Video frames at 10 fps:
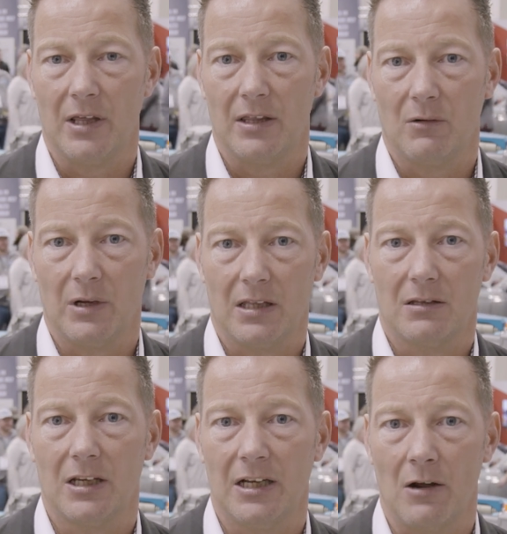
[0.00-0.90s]
with,
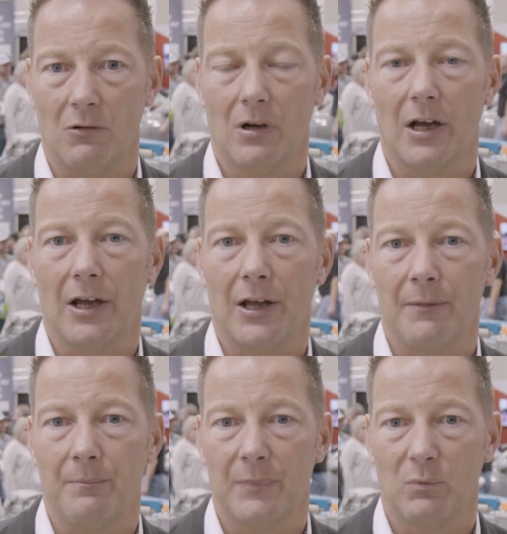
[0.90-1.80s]
with you
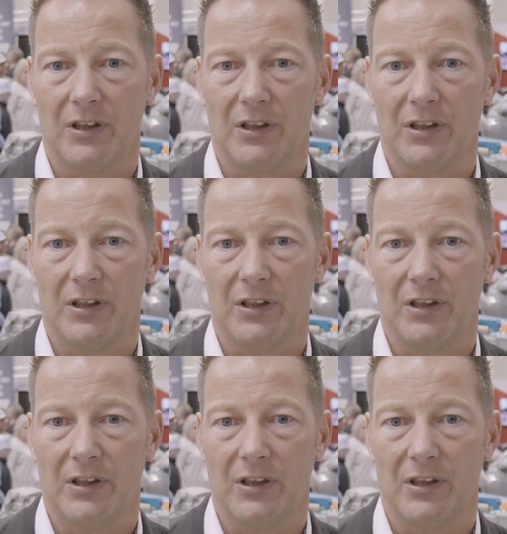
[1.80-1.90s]
know, um,